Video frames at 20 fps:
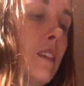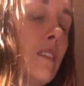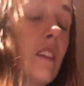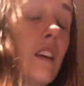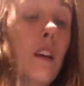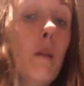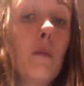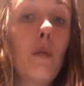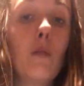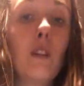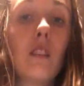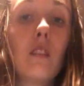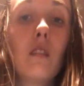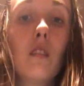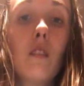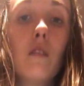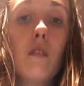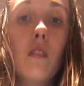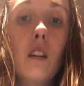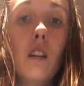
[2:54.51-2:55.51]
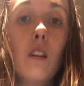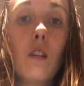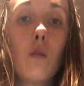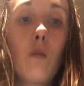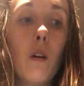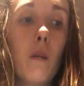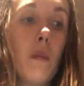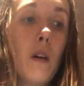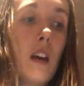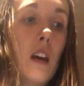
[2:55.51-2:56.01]
set up the rest of the
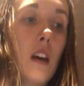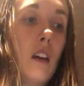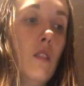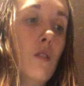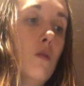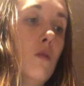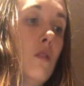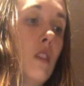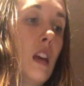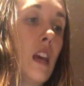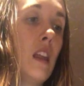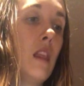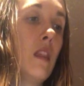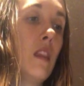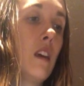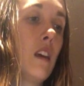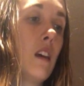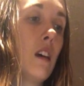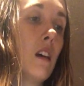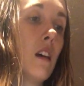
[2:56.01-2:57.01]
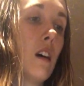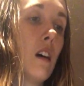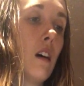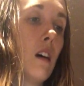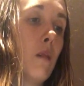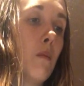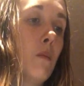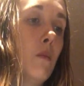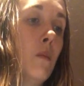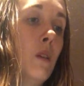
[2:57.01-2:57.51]
equipment in the
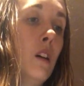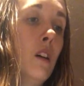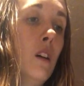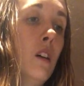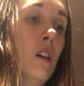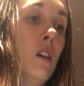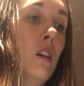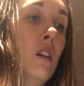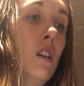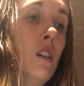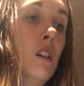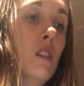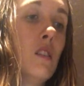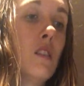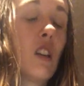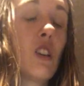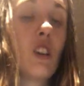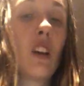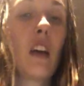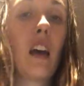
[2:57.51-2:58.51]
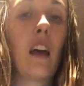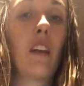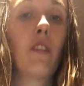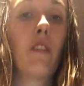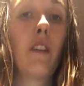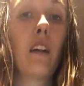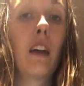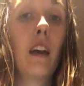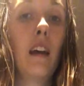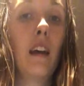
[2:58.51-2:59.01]
suction
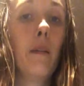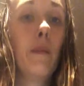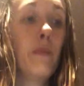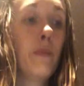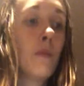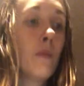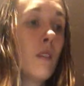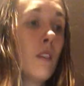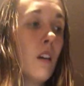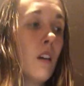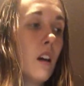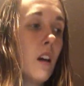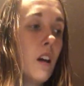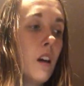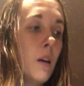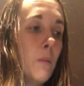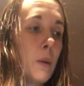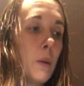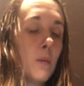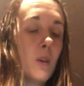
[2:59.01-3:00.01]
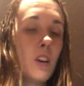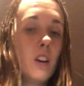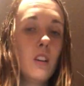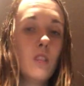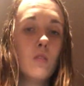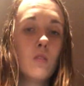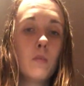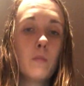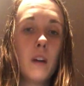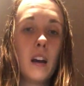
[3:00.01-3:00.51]
catheter kit. I'm going to
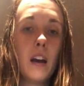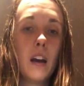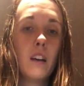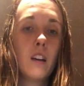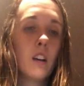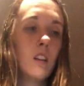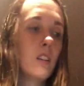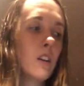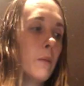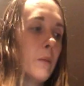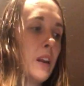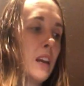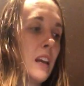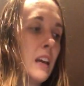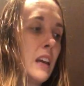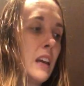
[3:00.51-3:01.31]
use my non-dominant